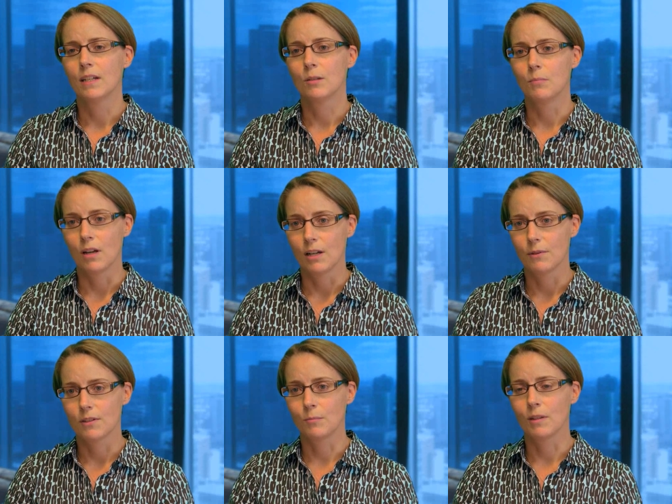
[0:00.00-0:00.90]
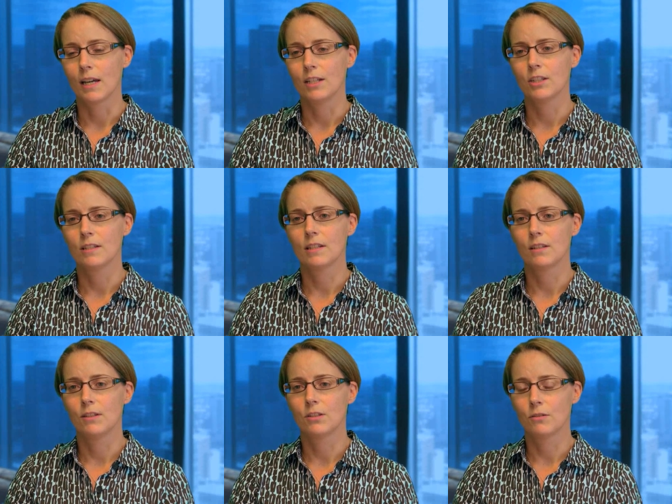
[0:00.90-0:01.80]
complied with its obligations
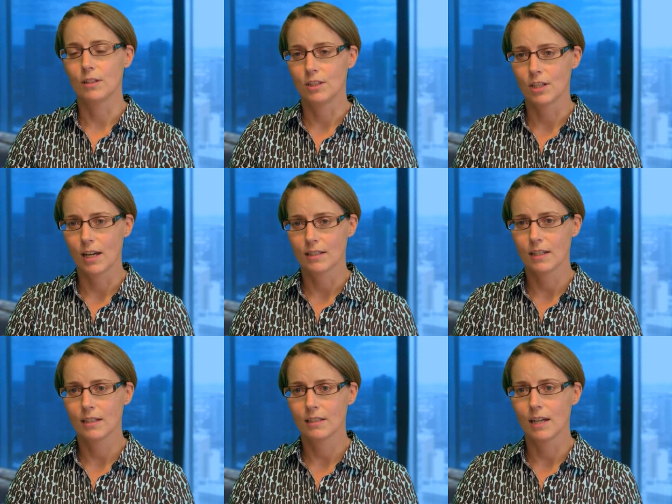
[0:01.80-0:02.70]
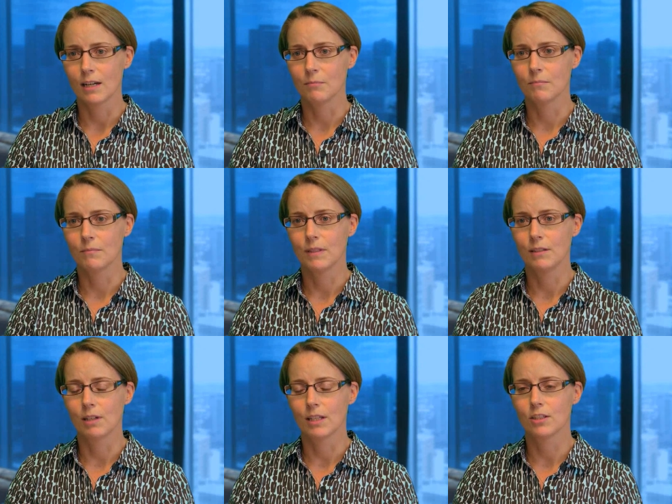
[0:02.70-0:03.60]
under the Victorian Charter um,
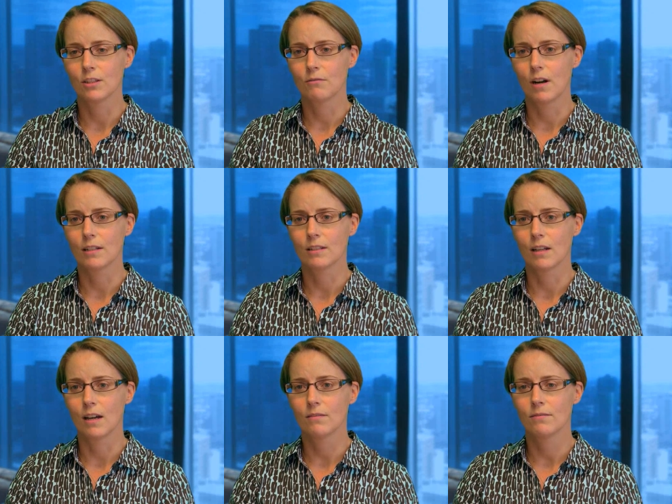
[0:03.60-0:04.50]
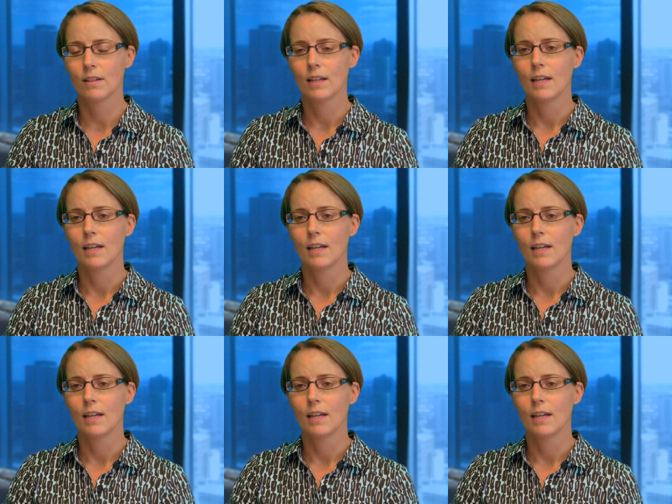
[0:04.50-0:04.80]
in relation to the right to life.